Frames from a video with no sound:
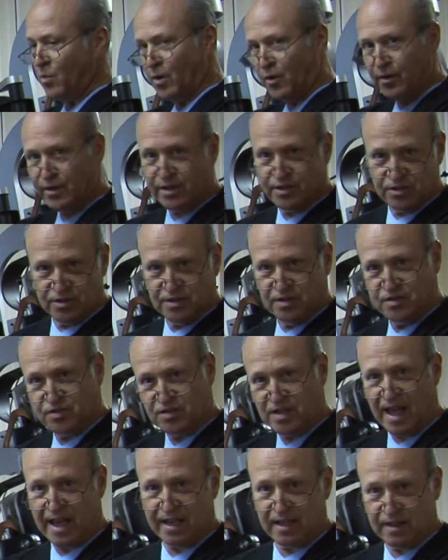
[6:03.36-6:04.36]
where it is in the
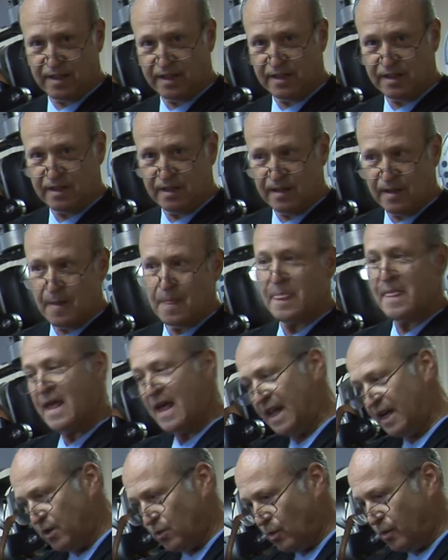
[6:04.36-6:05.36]
cycling,
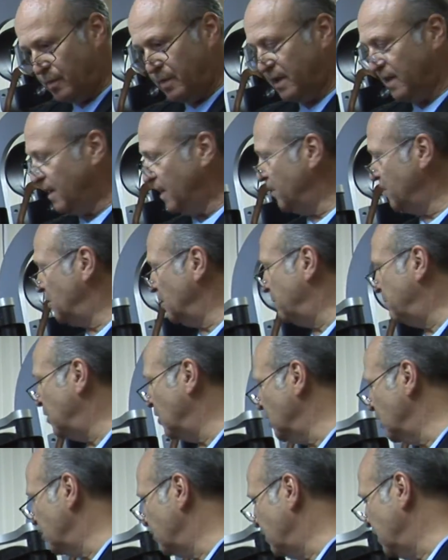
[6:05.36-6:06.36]
and it will begin to pull and